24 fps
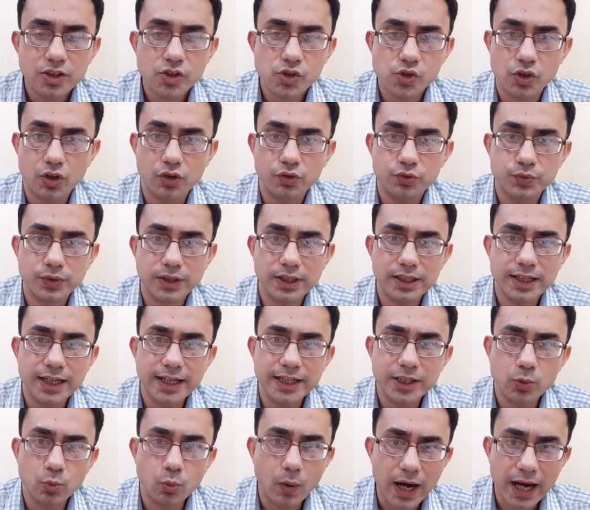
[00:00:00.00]
software
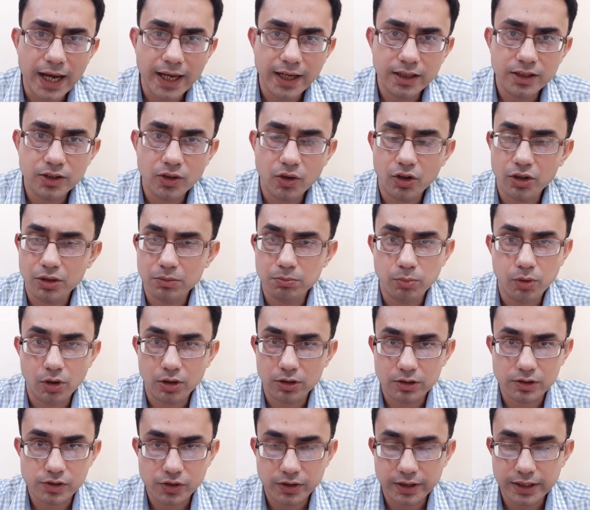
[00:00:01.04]
like Wine or
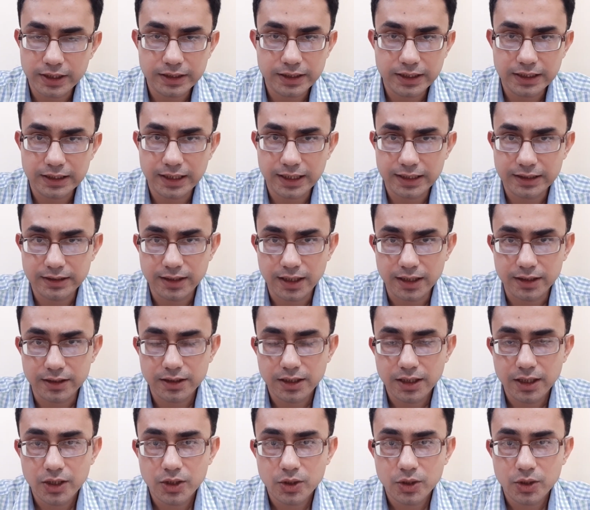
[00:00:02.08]
Bottles or anything like that.